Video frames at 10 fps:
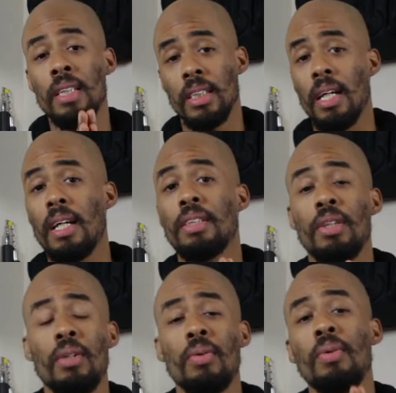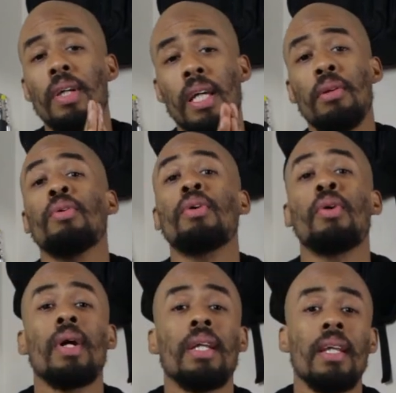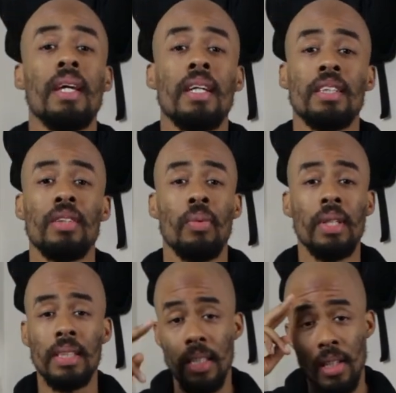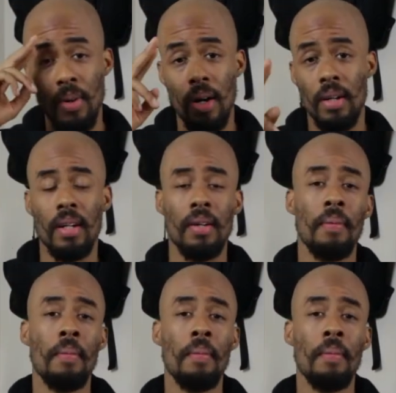Shout out to you. Keep doing great things. We see you out here.